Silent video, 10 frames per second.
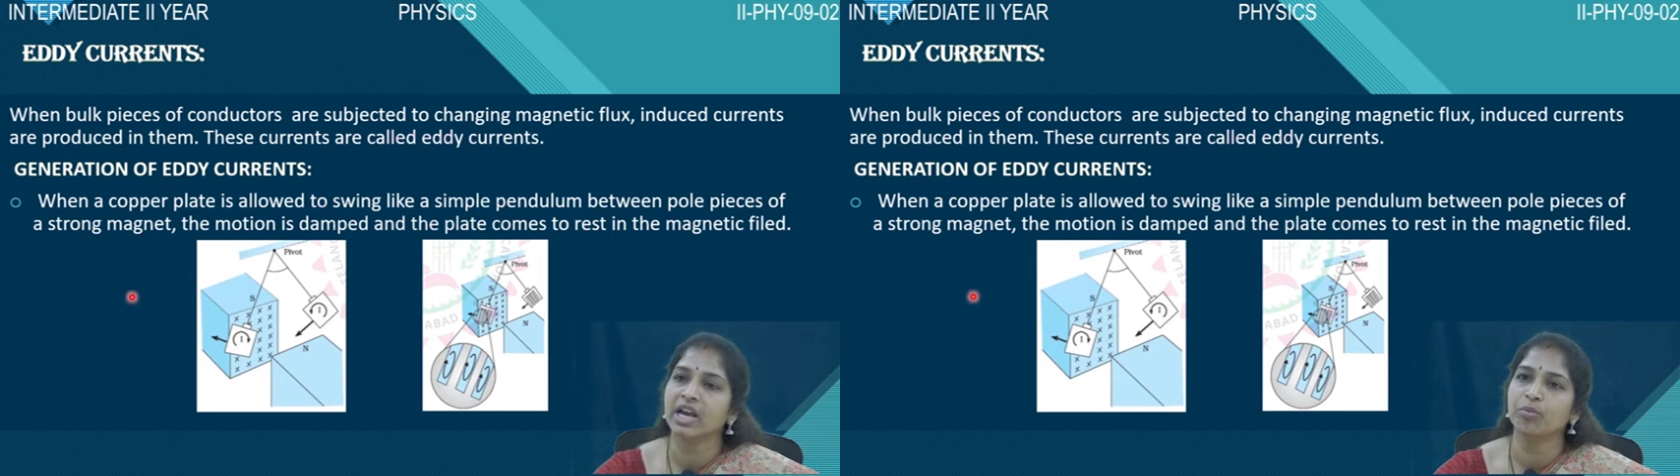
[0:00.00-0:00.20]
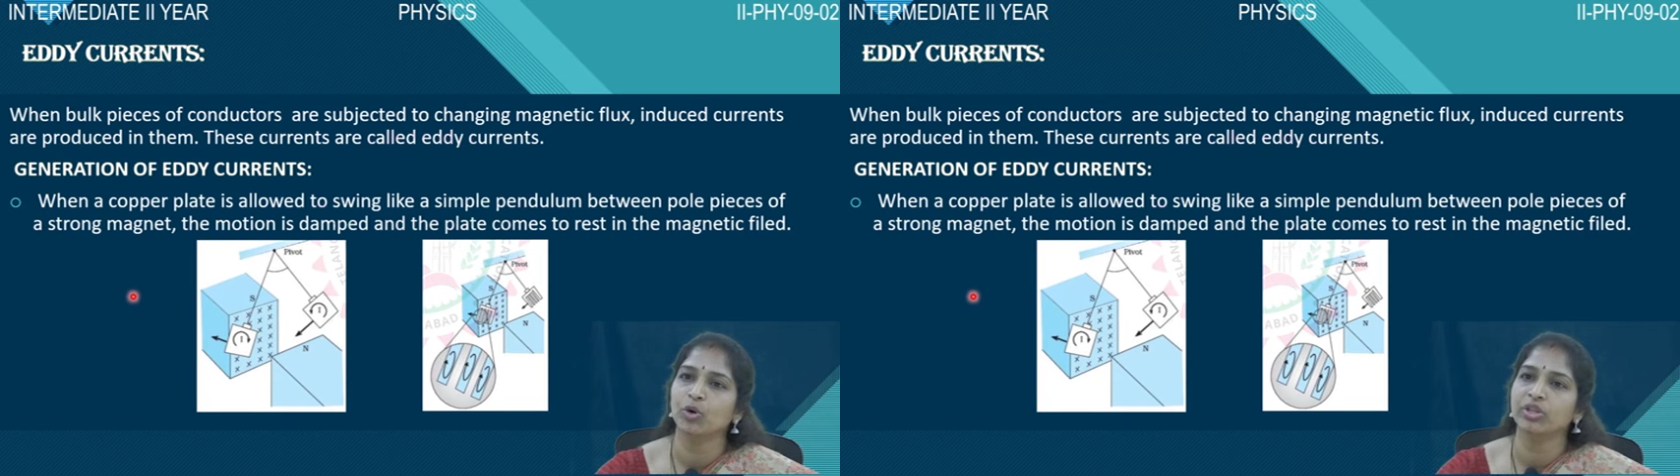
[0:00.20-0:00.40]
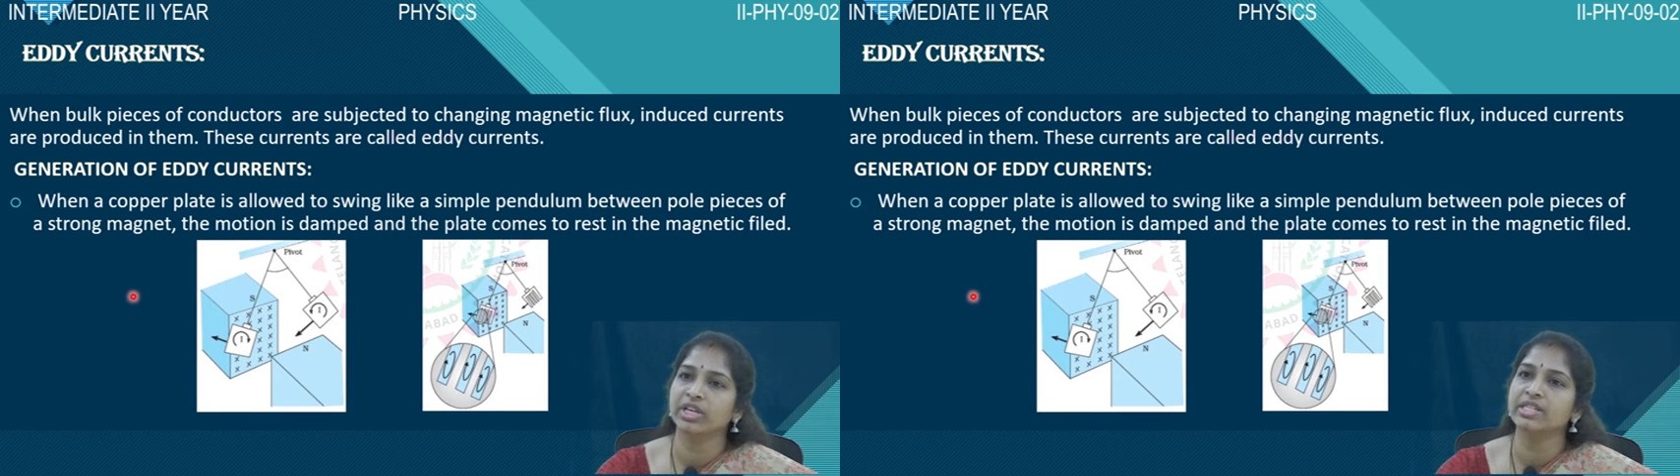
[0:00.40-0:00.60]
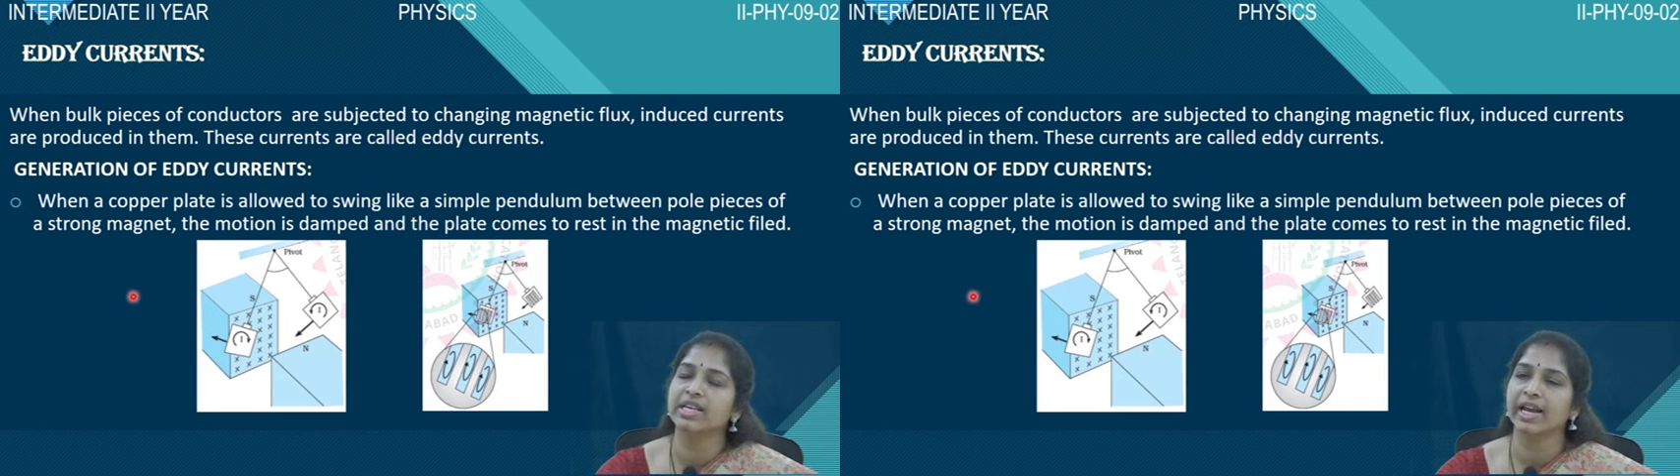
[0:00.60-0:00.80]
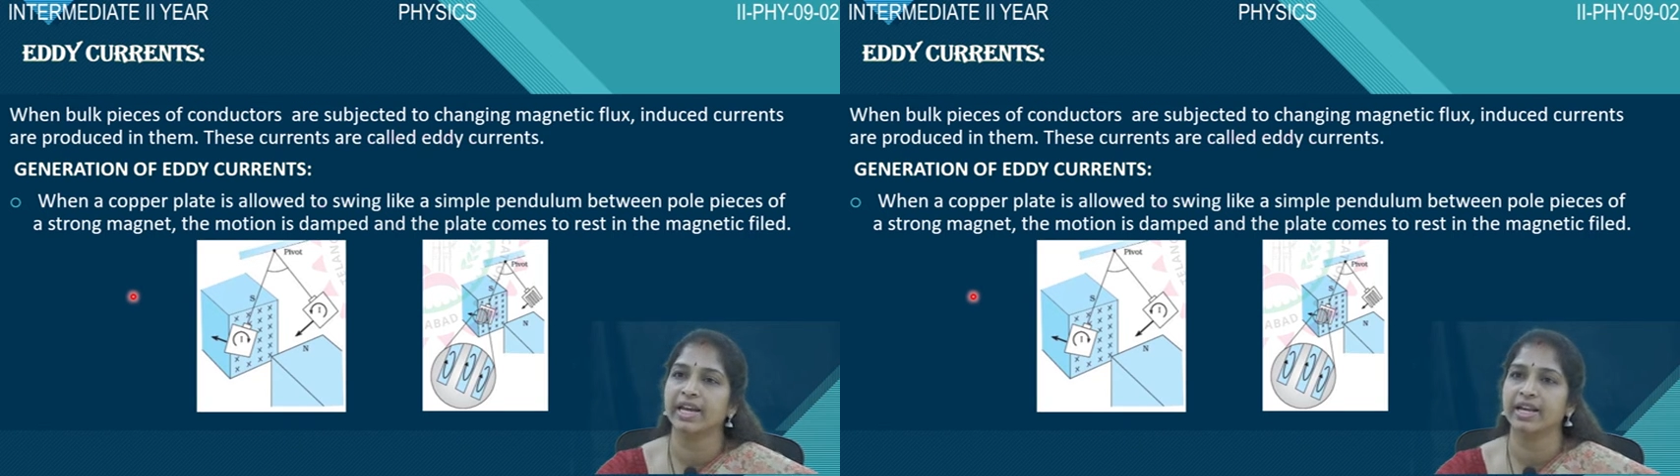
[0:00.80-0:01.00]
about these
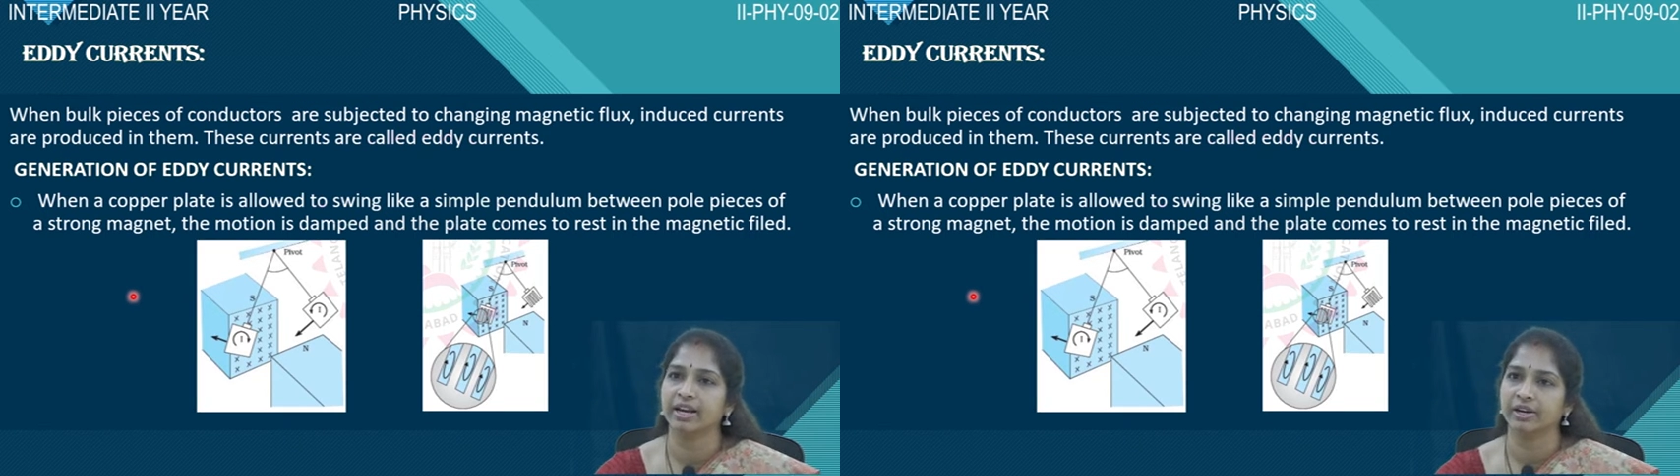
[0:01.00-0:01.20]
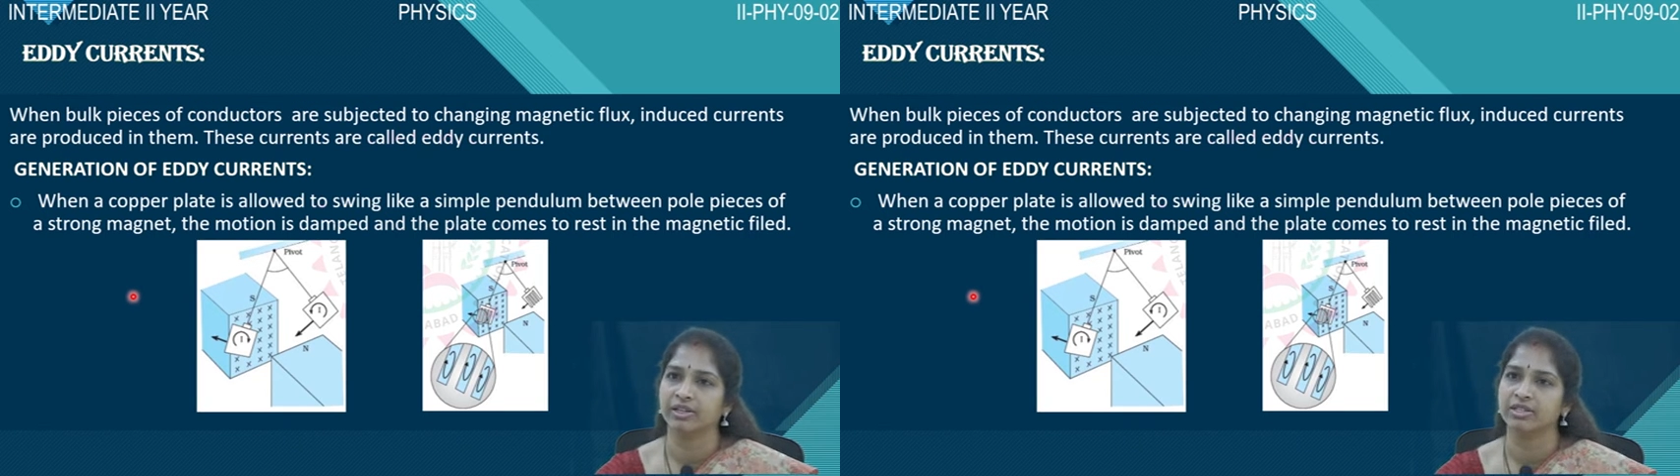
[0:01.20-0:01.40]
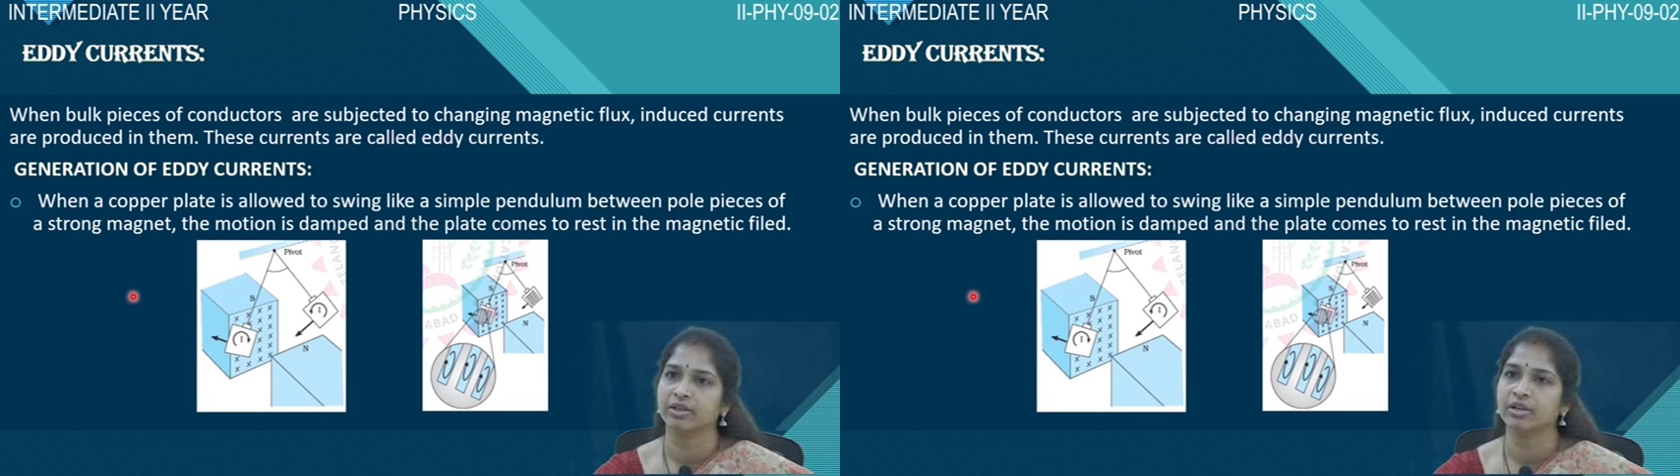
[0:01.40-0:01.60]
eddy currents.